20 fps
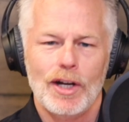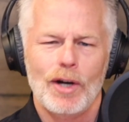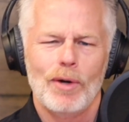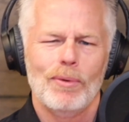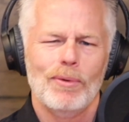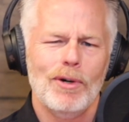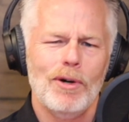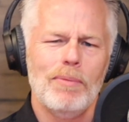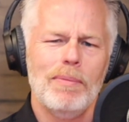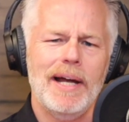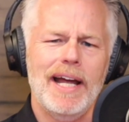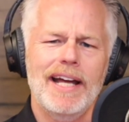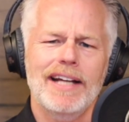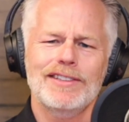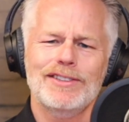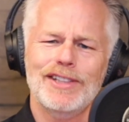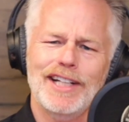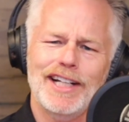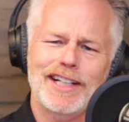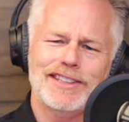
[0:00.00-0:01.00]

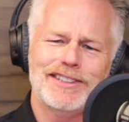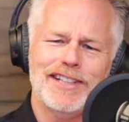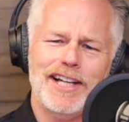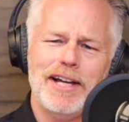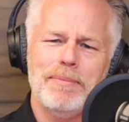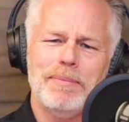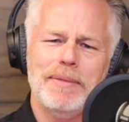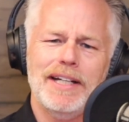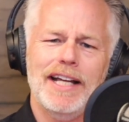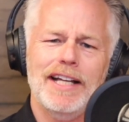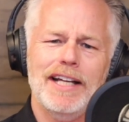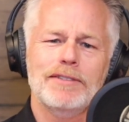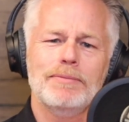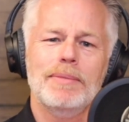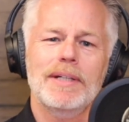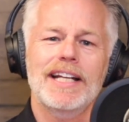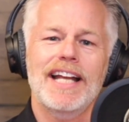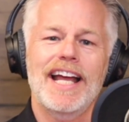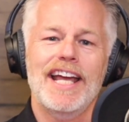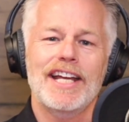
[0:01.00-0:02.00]
romance and excitement has
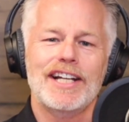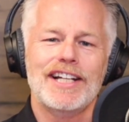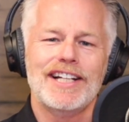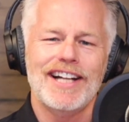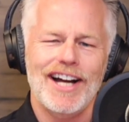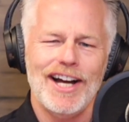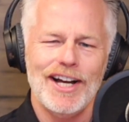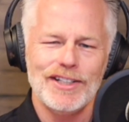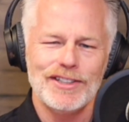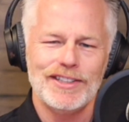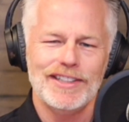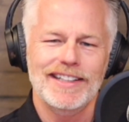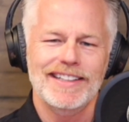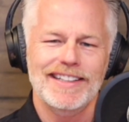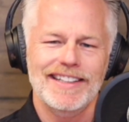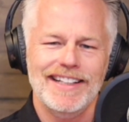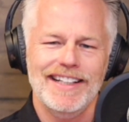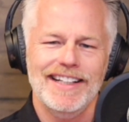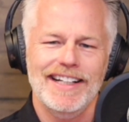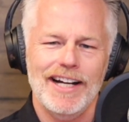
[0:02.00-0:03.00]
been a constant
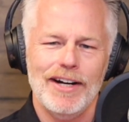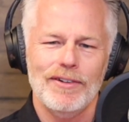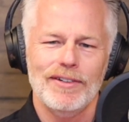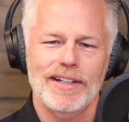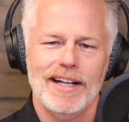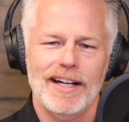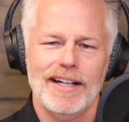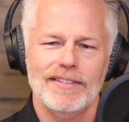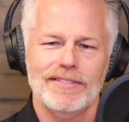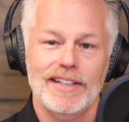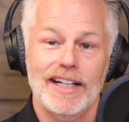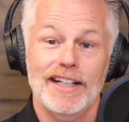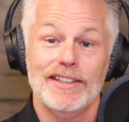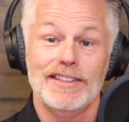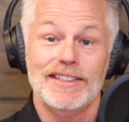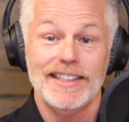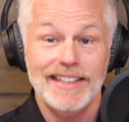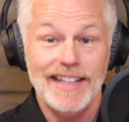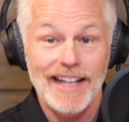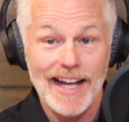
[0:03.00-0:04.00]
in our lives. And
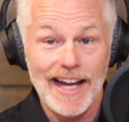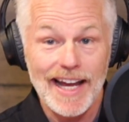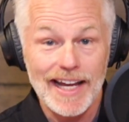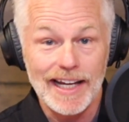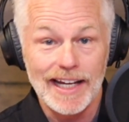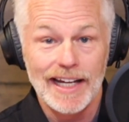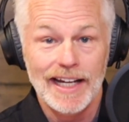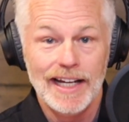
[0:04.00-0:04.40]
today,